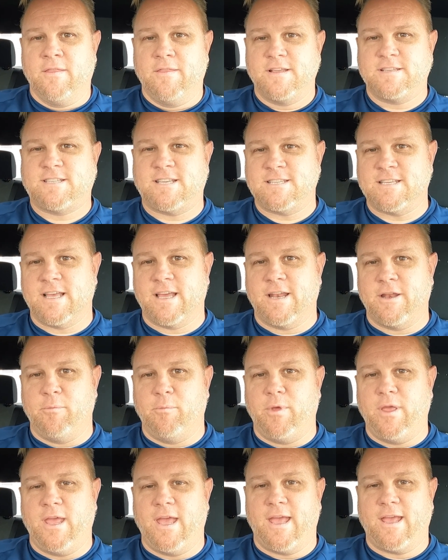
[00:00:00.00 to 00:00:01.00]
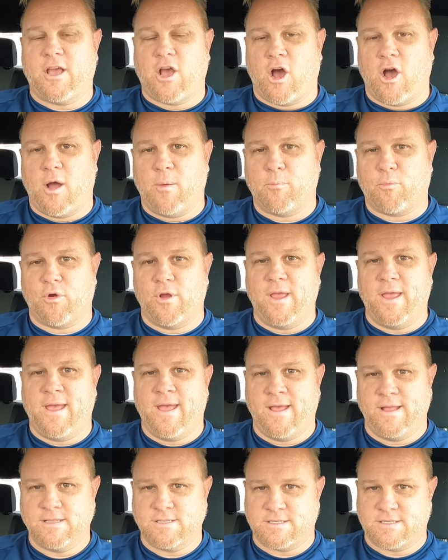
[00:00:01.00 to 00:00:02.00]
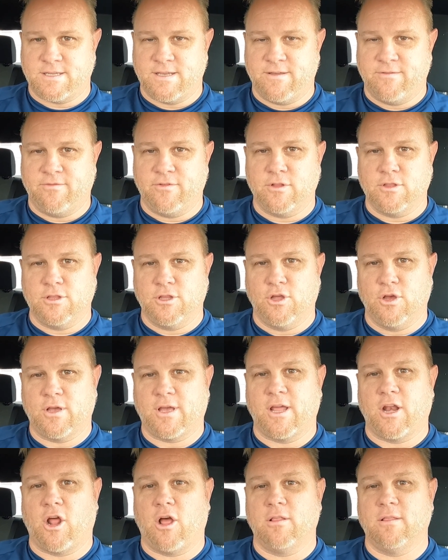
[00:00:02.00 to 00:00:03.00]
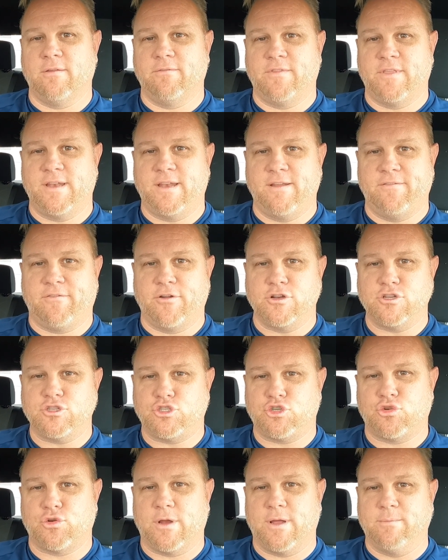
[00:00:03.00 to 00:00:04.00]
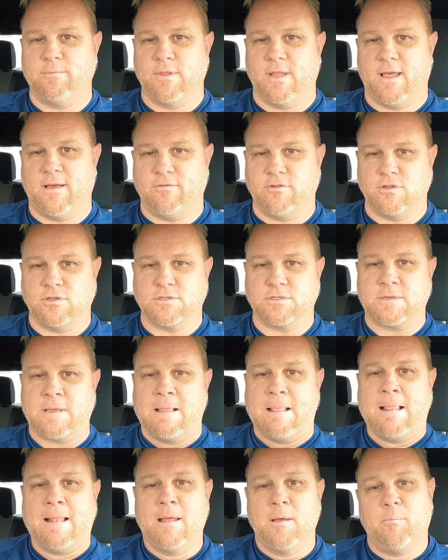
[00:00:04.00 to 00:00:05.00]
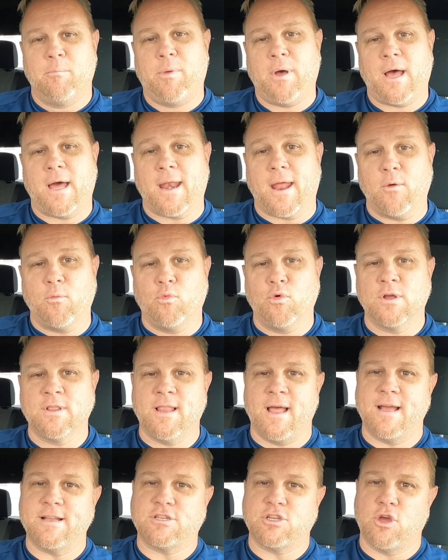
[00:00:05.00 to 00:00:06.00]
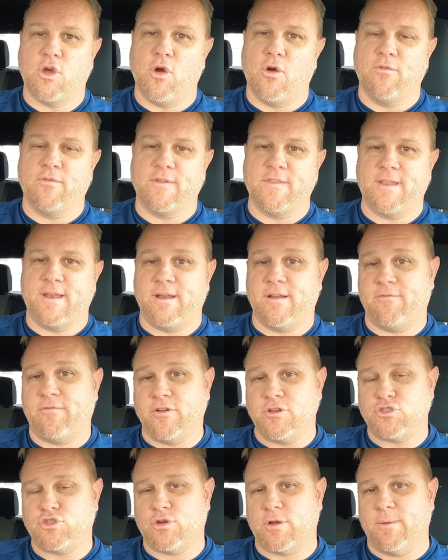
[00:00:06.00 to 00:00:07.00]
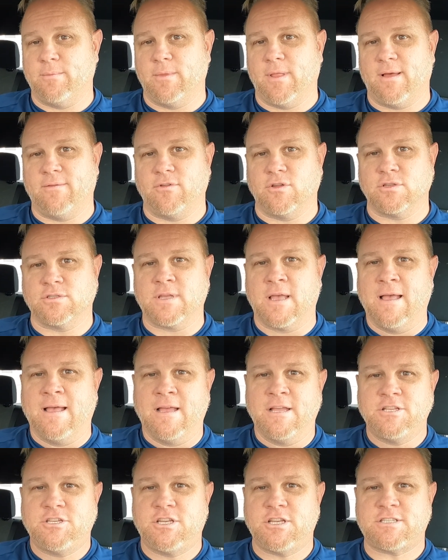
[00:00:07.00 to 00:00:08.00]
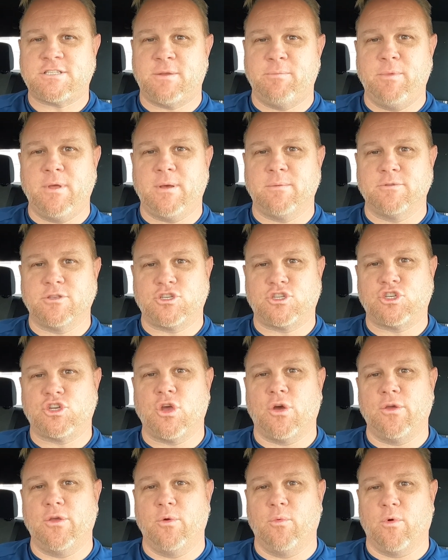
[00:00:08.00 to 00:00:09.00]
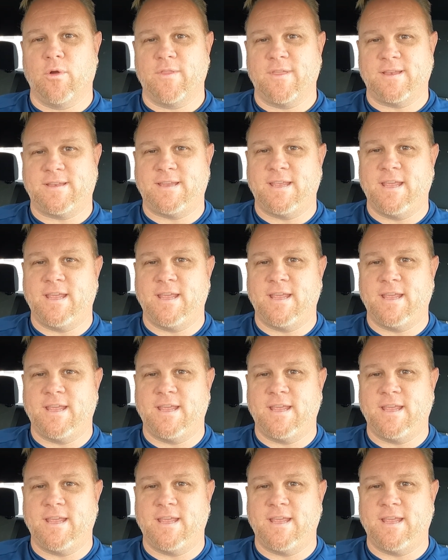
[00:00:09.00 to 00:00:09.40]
This isn't going to be a comprehensive look at all of the different trim levels, but I would like to go over the different trim levels just to be able to show you where the